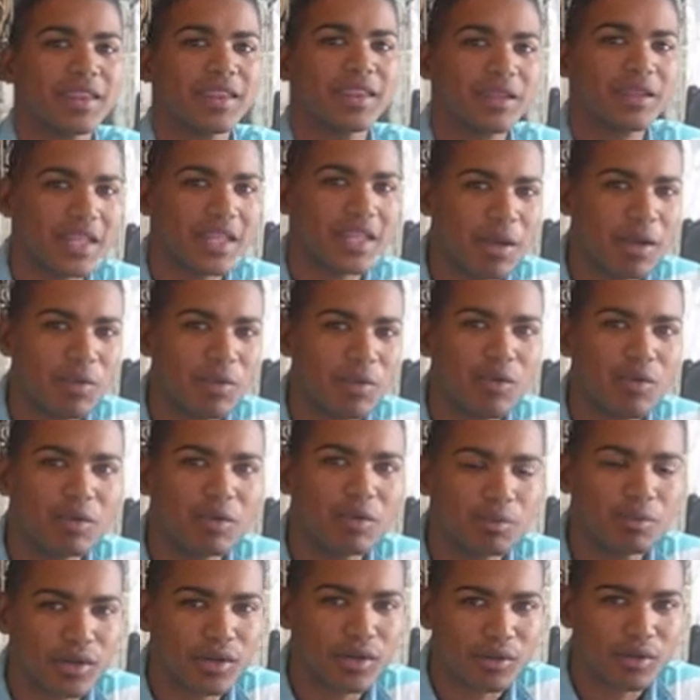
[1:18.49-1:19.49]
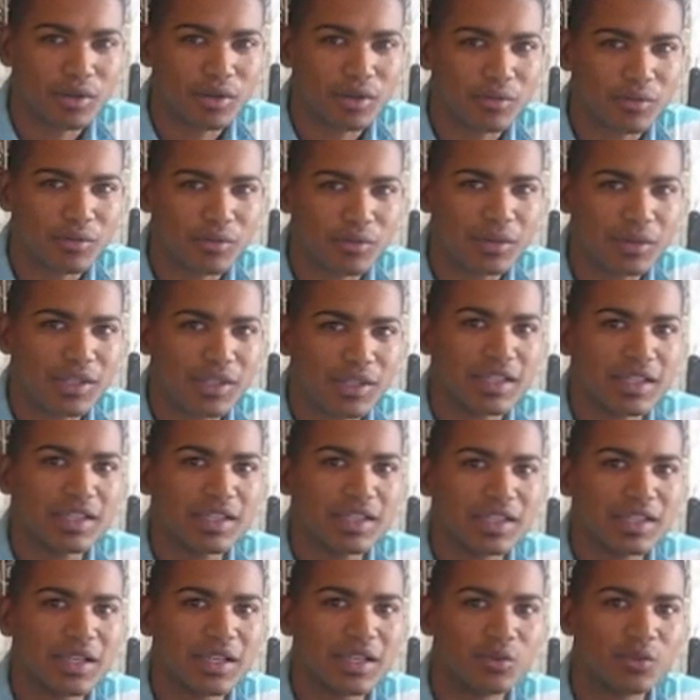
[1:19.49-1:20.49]
The number one problem
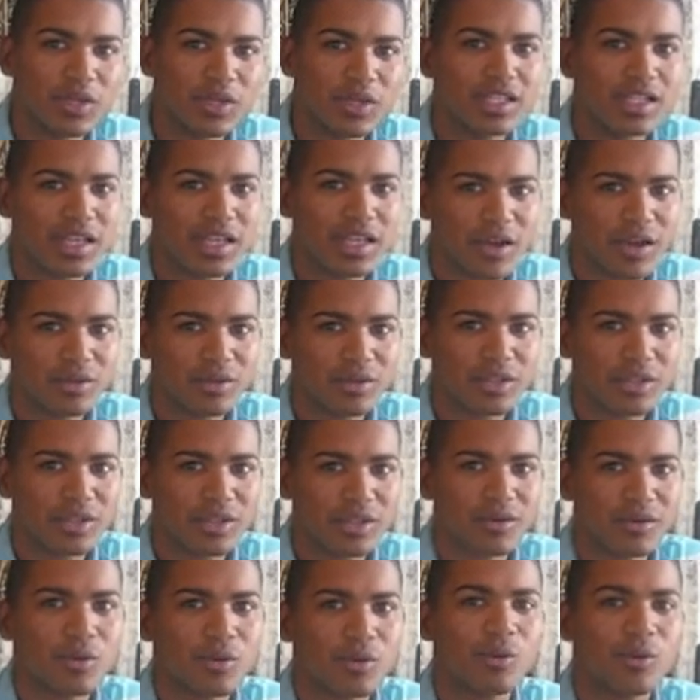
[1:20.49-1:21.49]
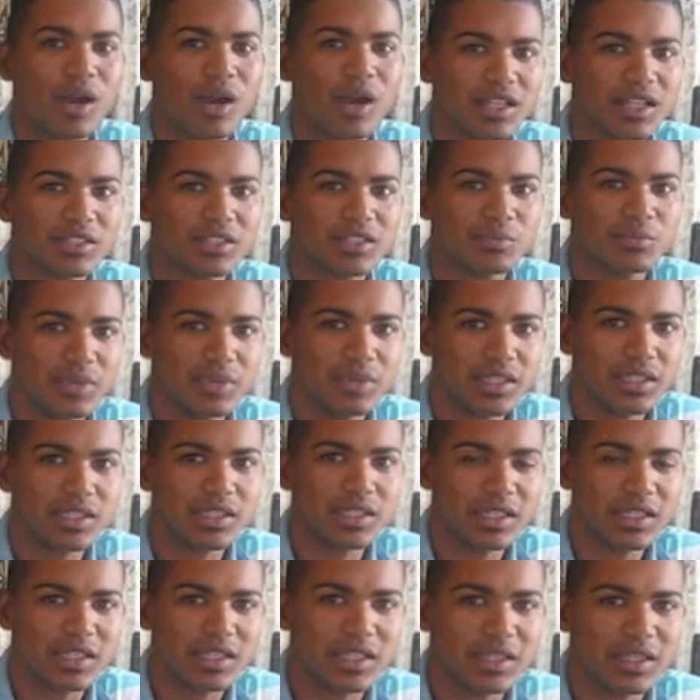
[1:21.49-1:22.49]
that we encounter while speed
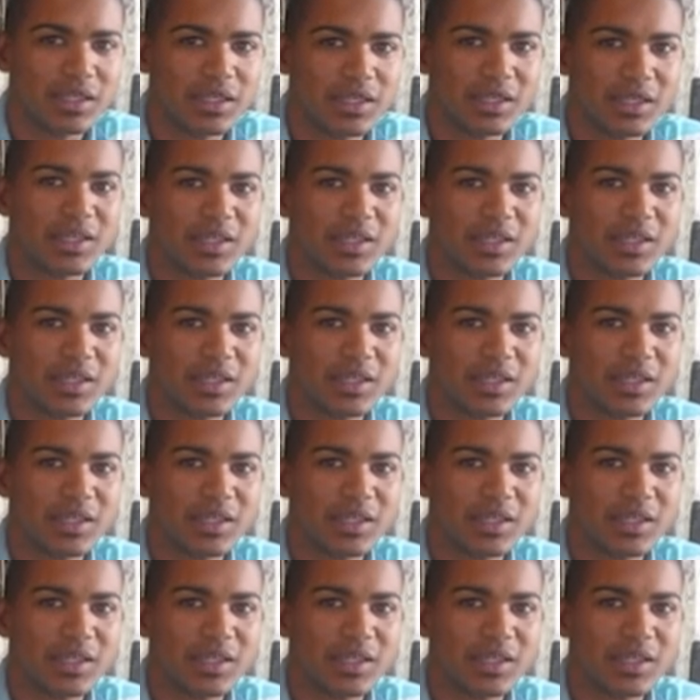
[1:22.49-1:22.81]
reading